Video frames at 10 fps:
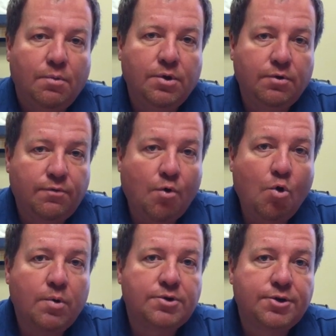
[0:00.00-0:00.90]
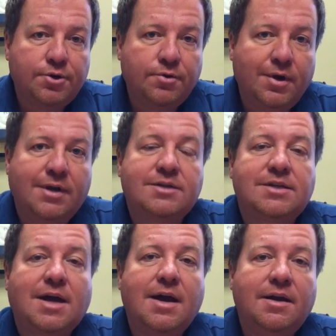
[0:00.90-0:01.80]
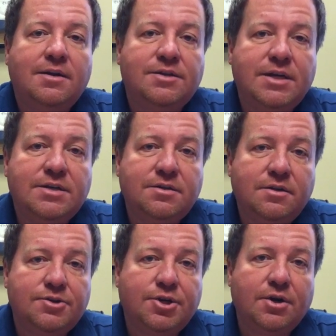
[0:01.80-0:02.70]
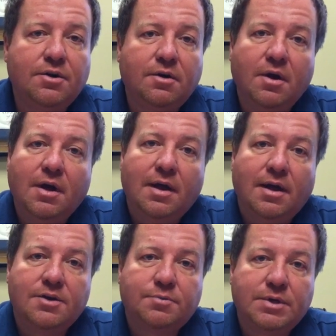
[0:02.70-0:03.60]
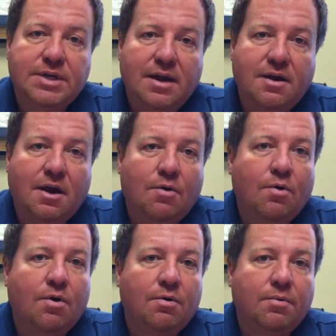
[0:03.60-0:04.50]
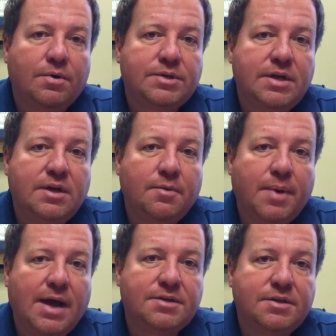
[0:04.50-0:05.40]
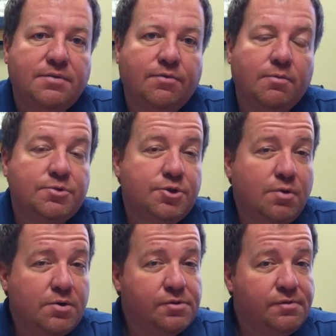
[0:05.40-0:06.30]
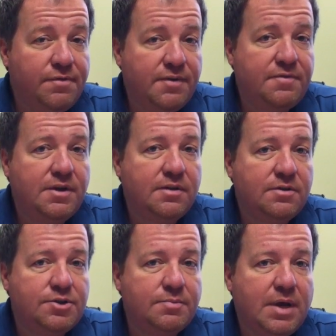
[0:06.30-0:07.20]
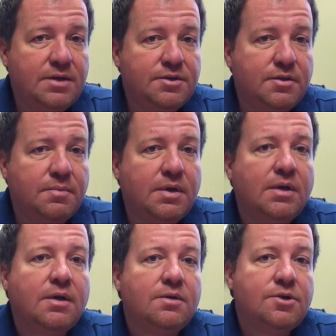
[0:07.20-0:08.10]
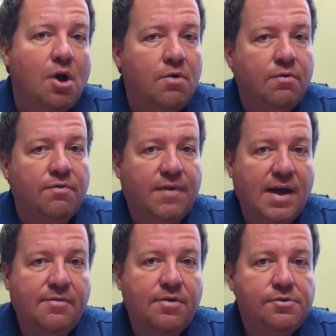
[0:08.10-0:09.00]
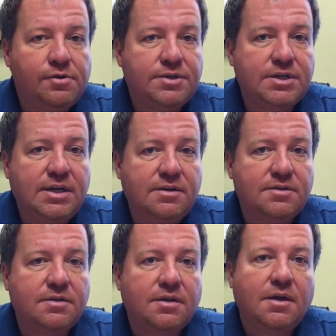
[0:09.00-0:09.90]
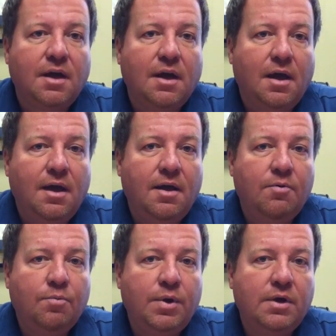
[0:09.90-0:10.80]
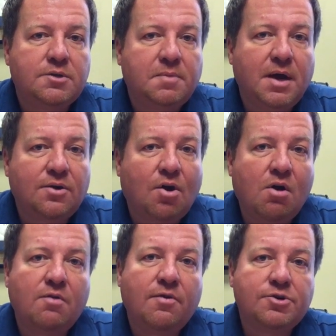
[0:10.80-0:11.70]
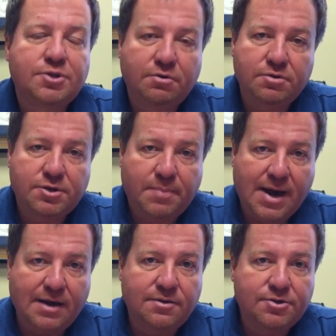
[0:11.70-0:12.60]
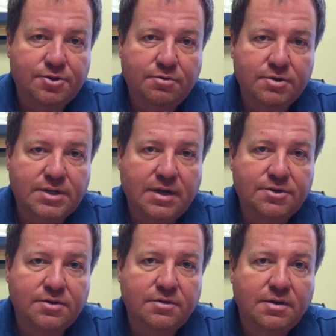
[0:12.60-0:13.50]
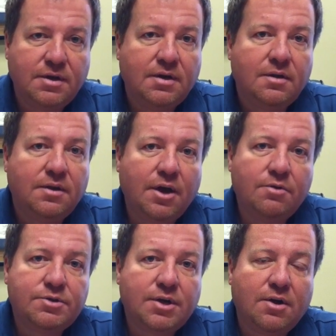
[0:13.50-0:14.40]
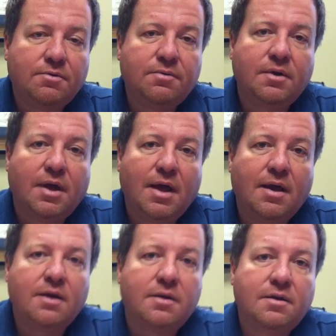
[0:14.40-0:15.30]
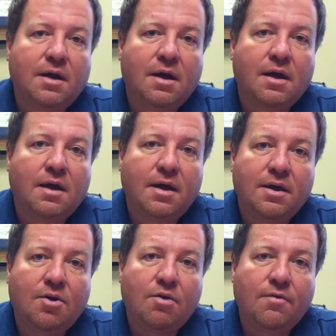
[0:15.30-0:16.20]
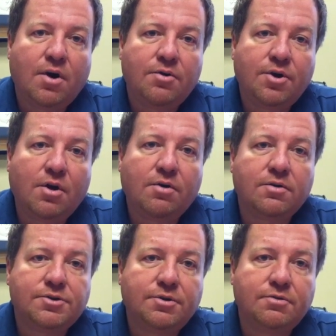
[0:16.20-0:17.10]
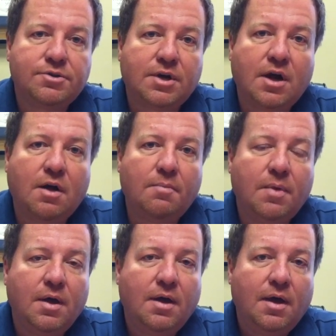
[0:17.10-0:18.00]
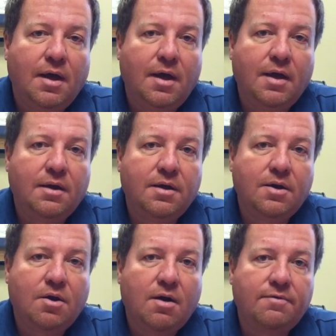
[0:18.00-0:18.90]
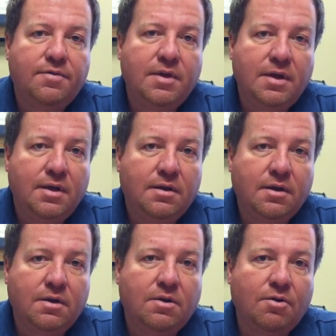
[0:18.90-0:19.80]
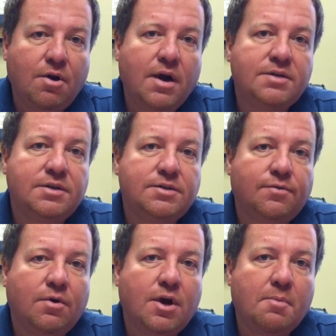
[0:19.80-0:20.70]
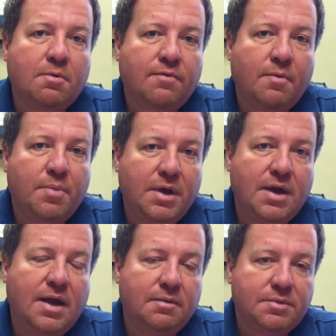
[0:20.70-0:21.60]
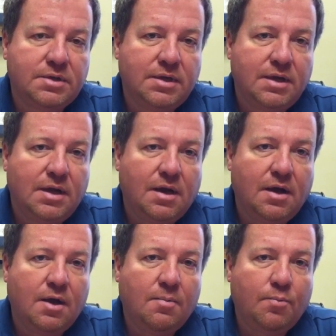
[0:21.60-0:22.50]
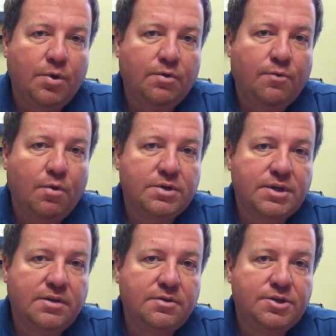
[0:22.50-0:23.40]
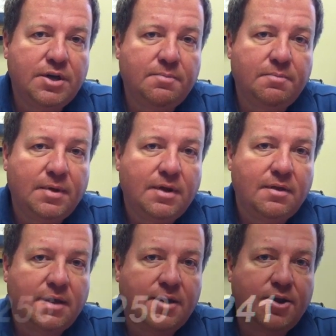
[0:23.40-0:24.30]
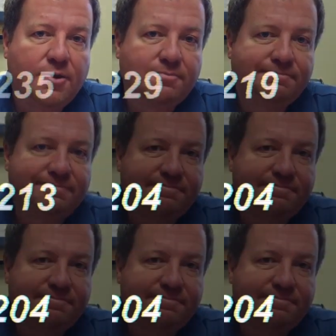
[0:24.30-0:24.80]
We look forward to an exciting season this year as we take our seating capacity from 250 in the gymnasium to over 500 seats and we expect all of our students to pack the student section, the ozone, and, uh, and all of our younger students to come and kick off the Little O' Crazies for a couple of our big games. Um, we look forward to seeing you in the gym. Thank you.